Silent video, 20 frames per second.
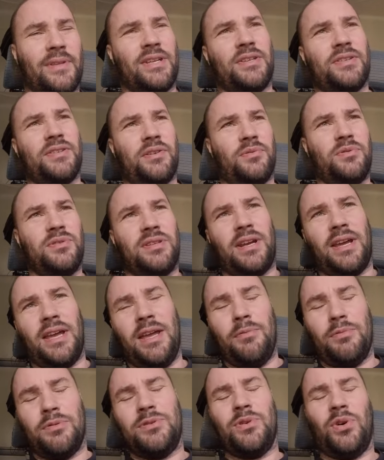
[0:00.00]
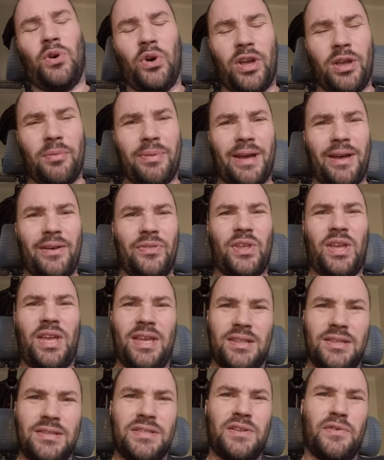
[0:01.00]
so today we're talking about the
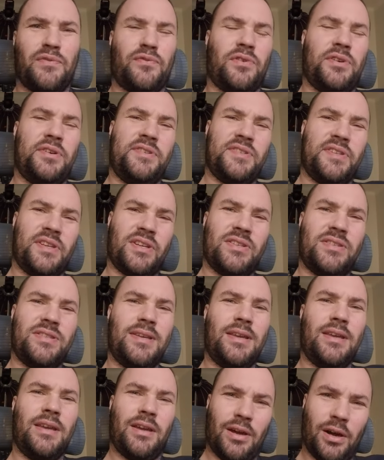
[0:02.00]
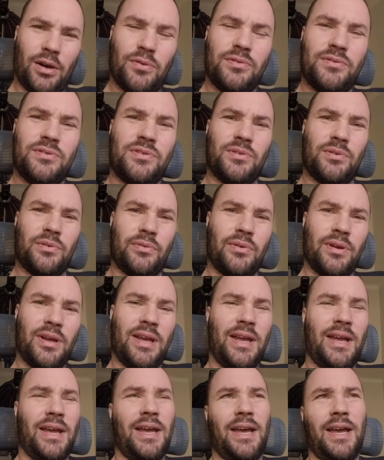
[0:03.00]
Insta360 Go 2.
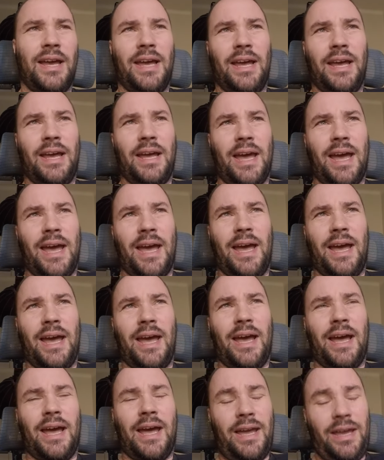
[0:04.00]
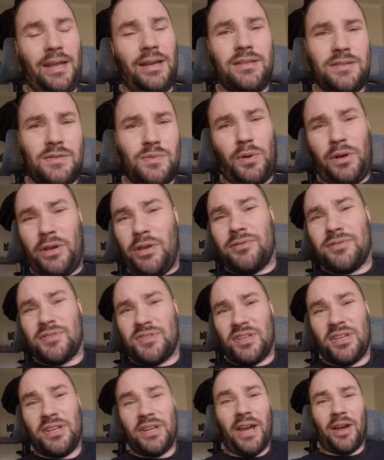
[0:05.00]
And it's what you can
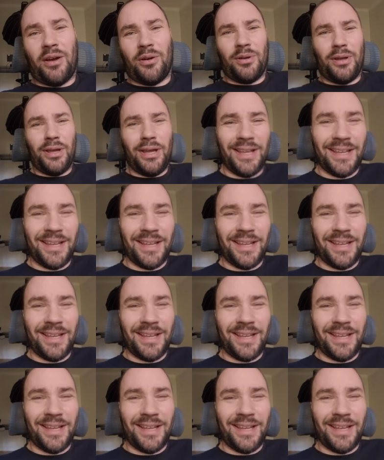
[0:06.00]
see now.